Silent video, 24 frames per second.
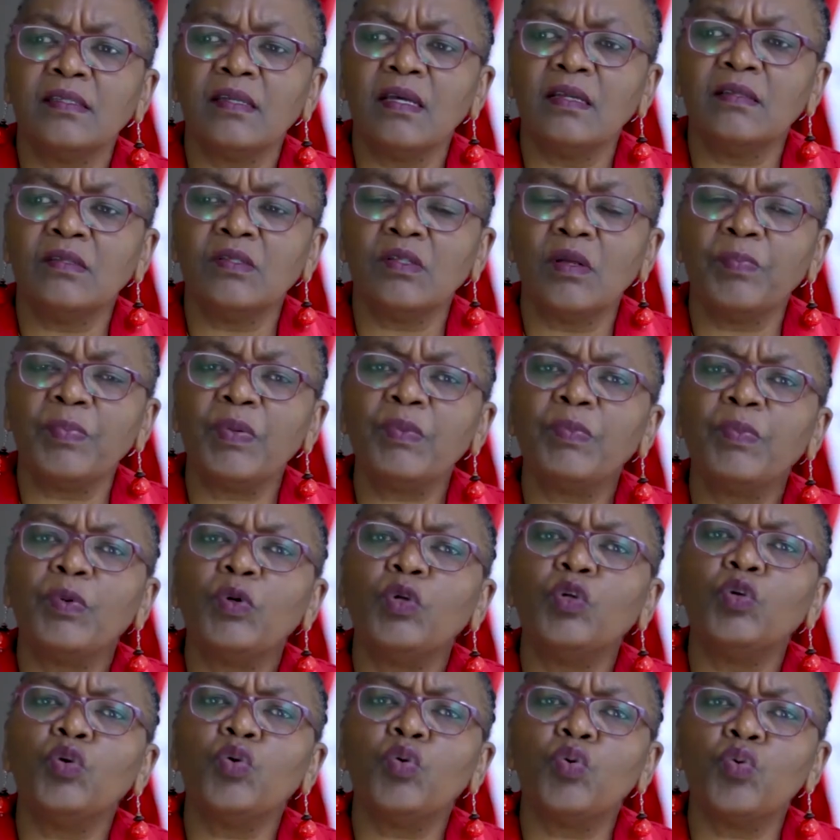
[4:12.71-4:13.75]
Is the
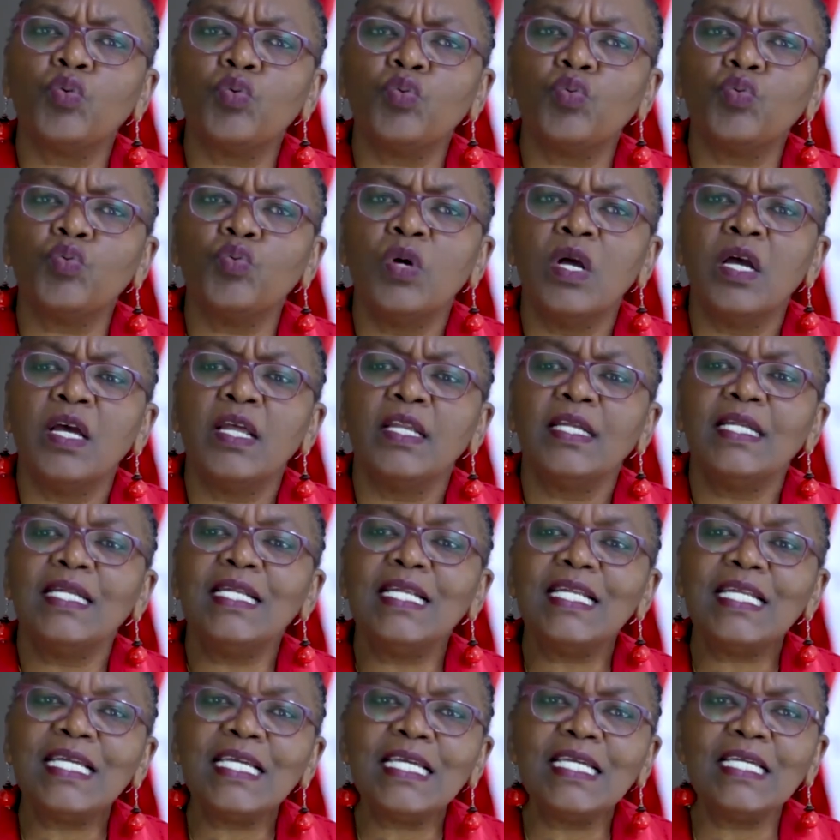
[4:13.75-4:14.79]
people who
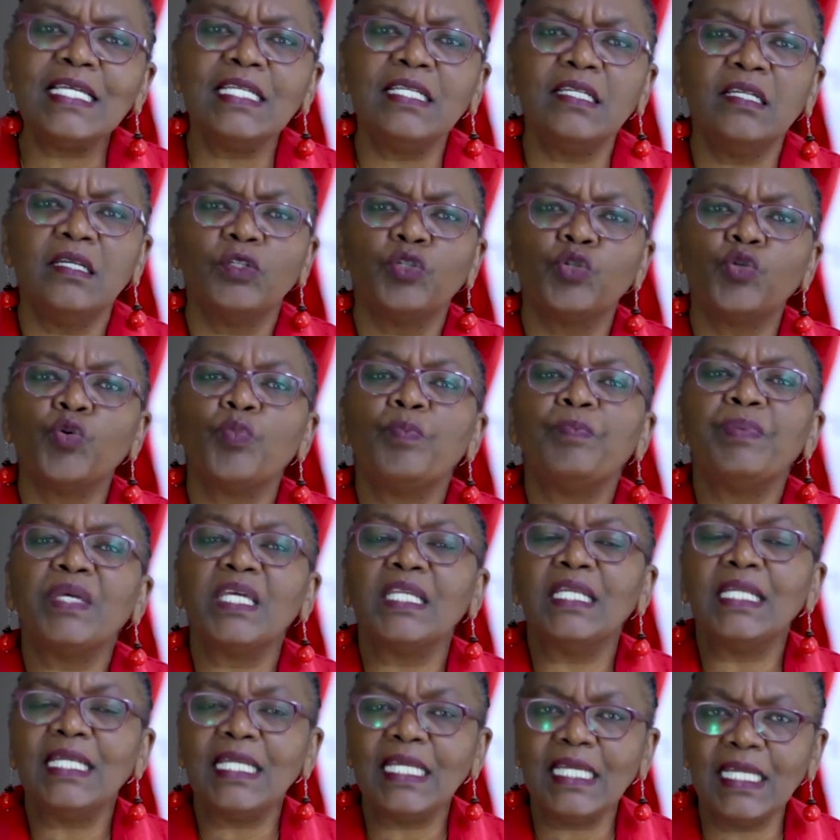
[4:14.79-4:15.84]
need to
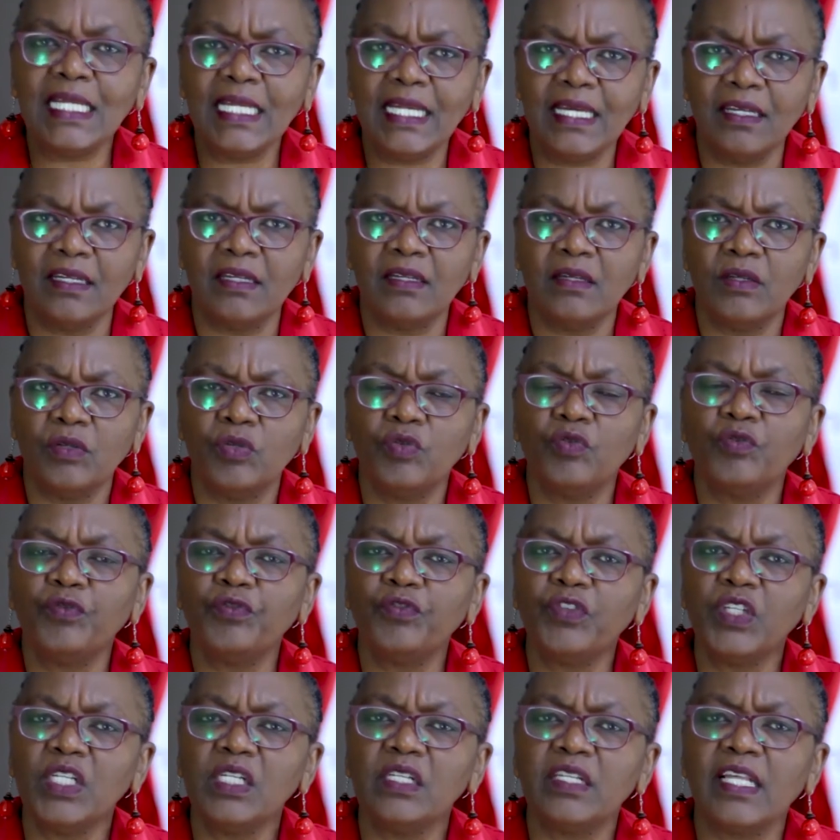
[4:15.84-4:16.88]
be needed. You
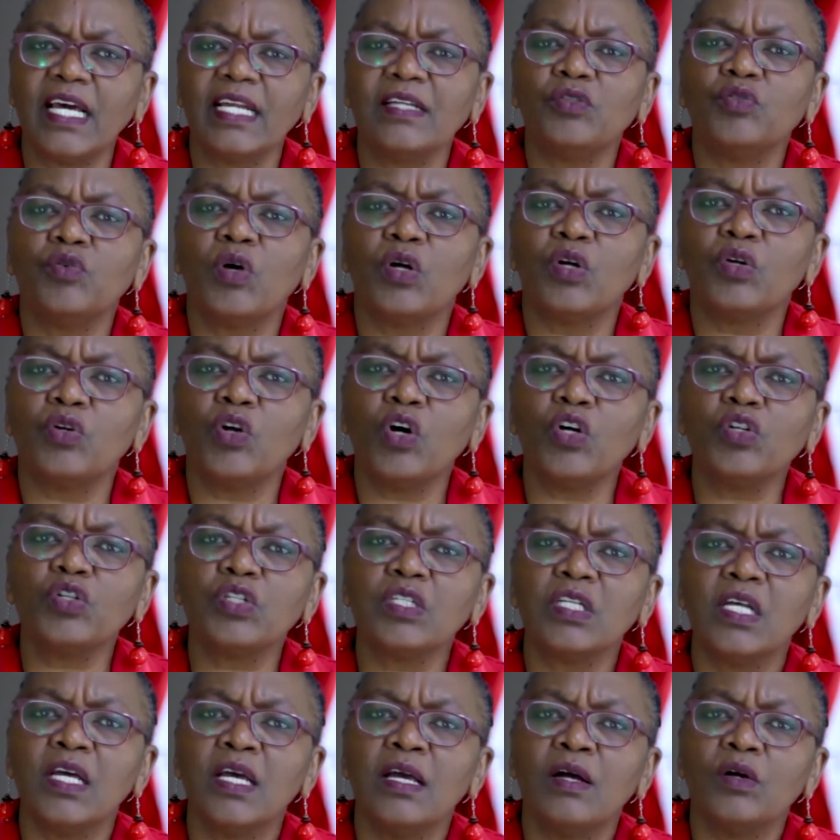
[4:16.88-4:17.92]
feel that you are
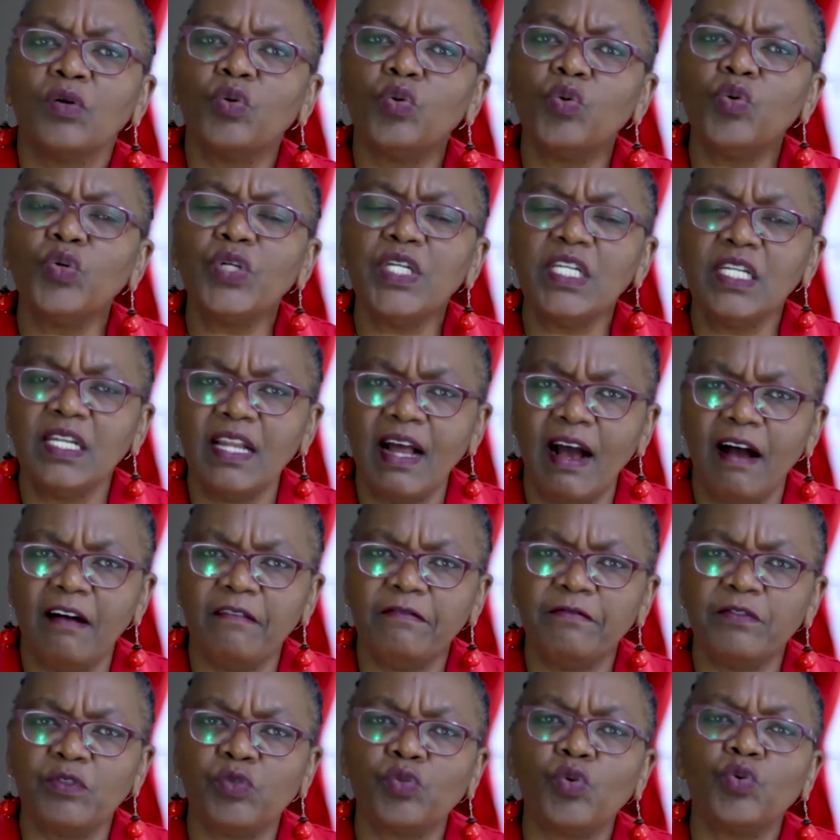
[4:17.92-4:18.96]
not good
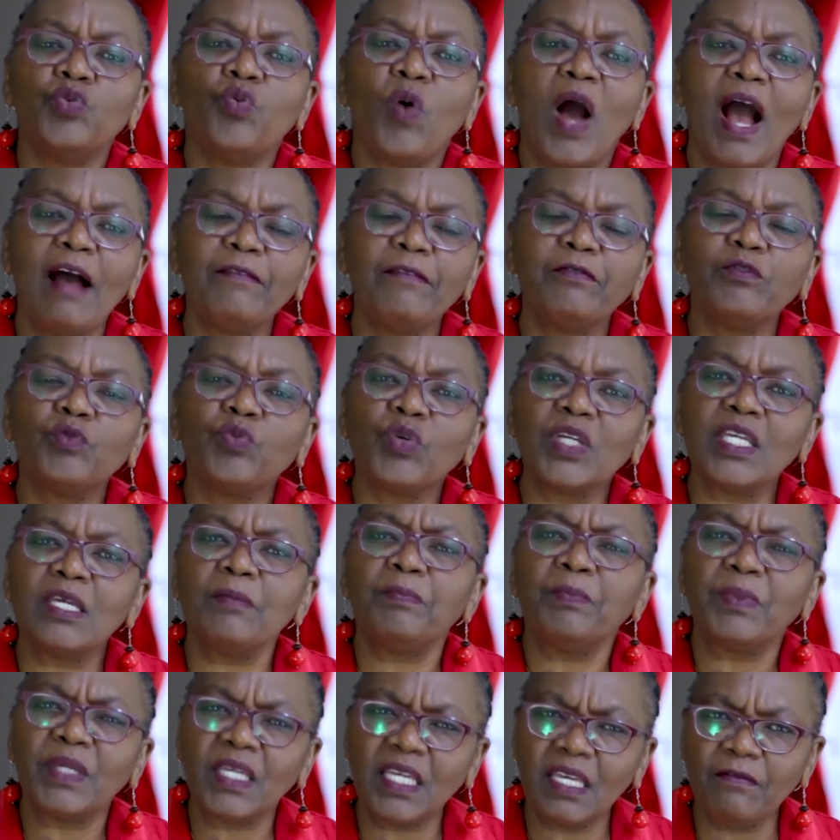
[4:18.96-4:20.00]
enough, so you have to
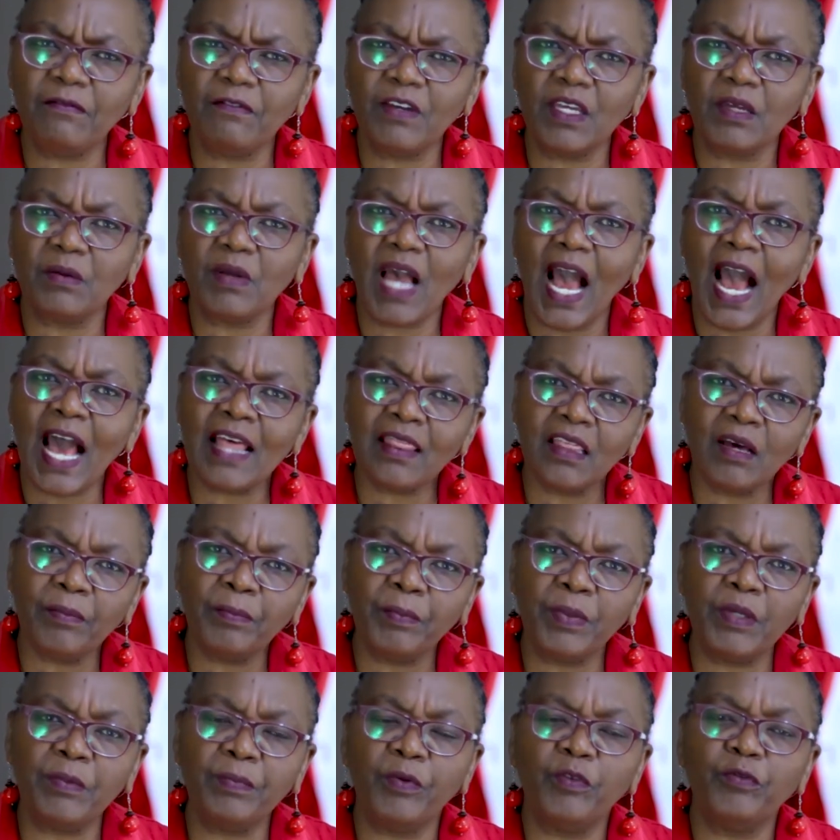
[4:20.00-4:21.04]
keep giving other
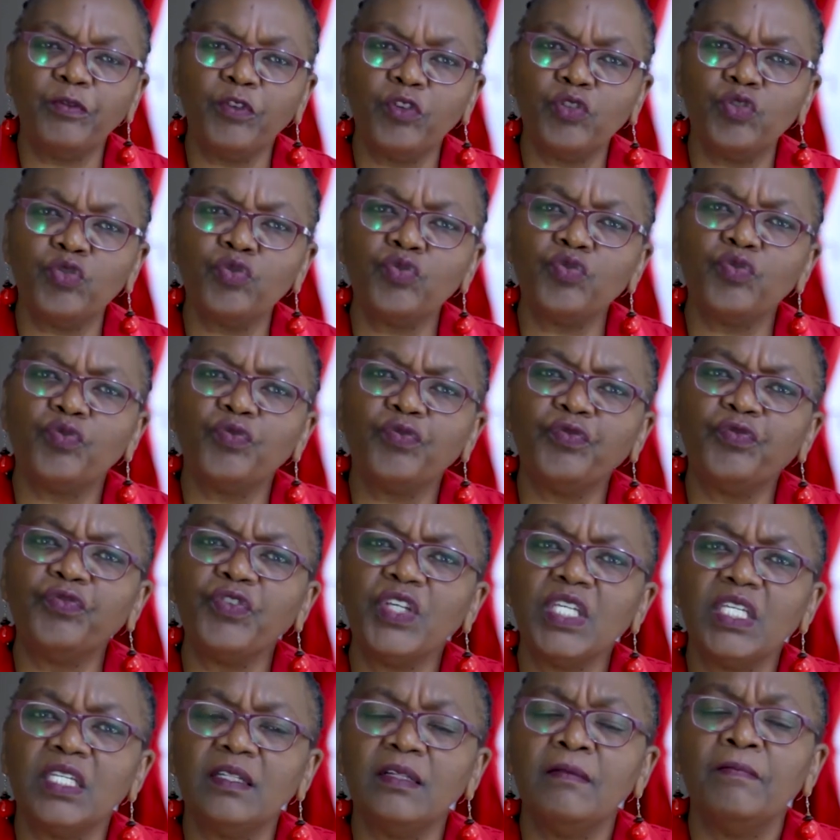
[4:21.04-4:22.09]
people for you to
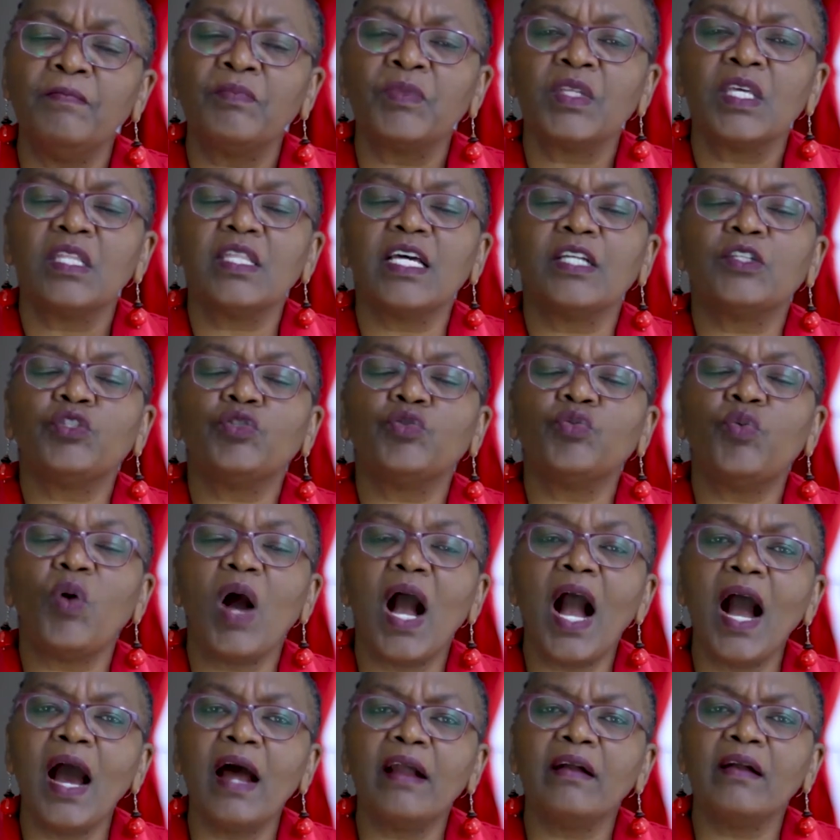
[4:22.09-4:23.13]
feel that you
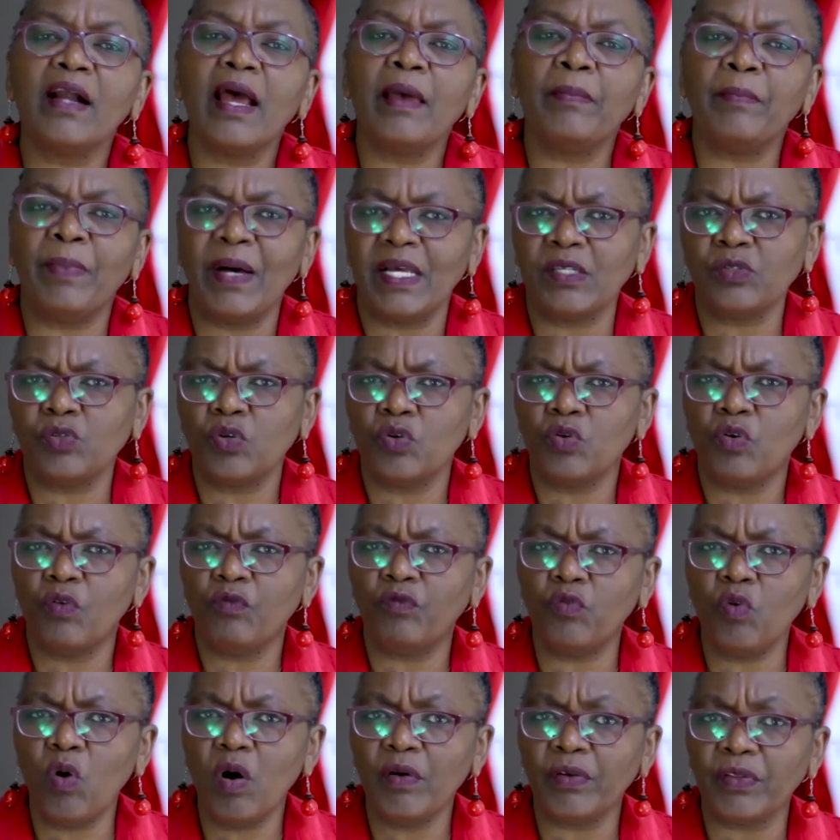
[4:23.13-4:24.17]
are a person
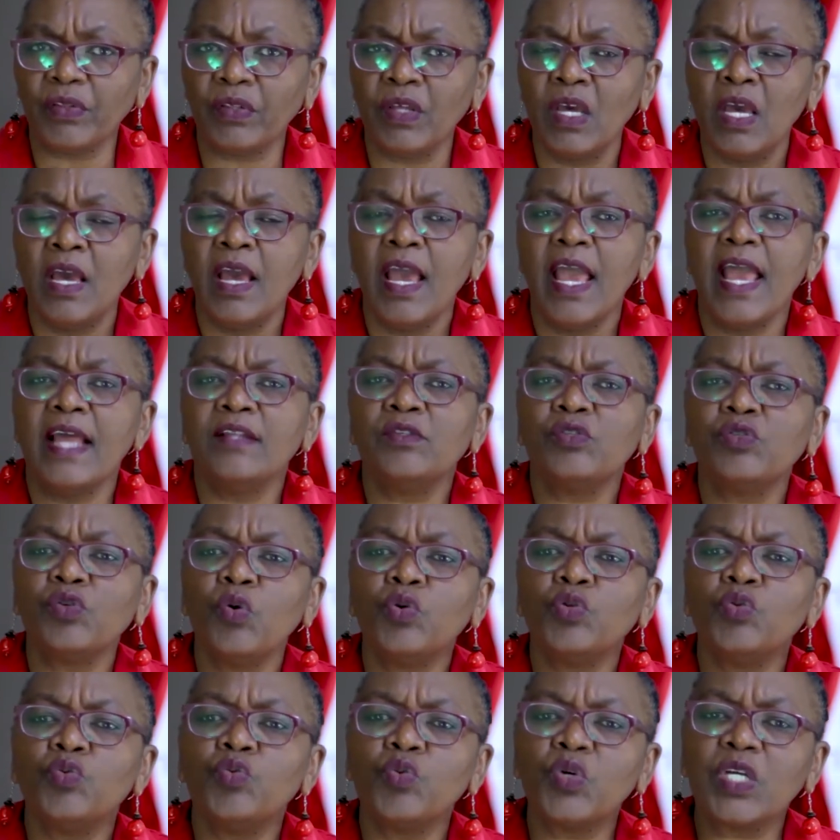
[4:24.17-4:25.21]
of worth. And
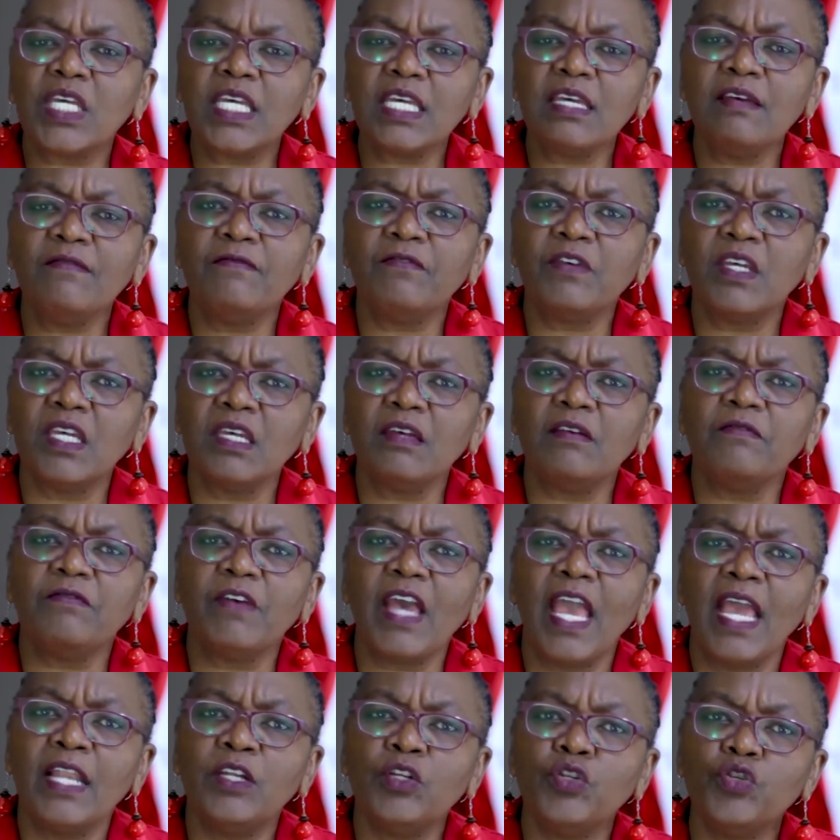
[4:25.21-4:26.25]
so you give,
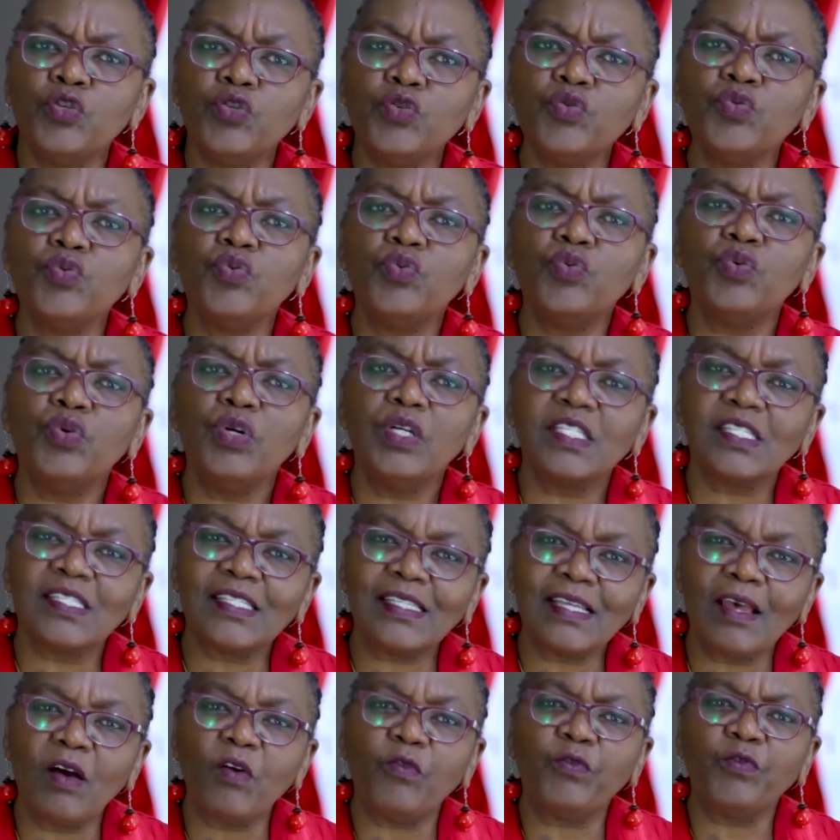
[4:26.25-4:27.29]
and you
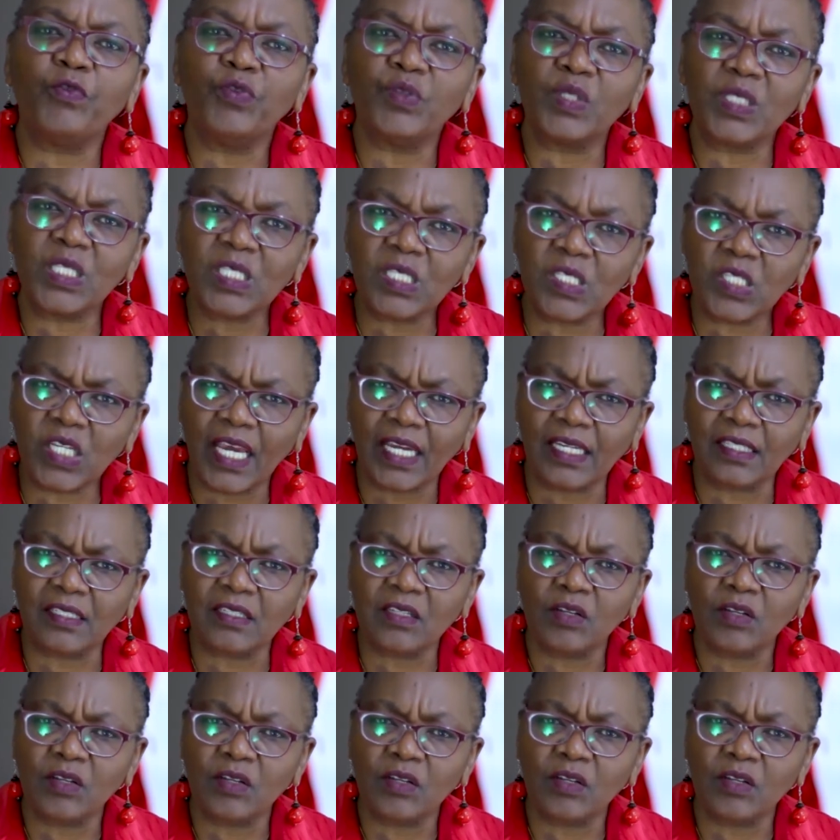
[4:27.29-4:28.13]
self-reject.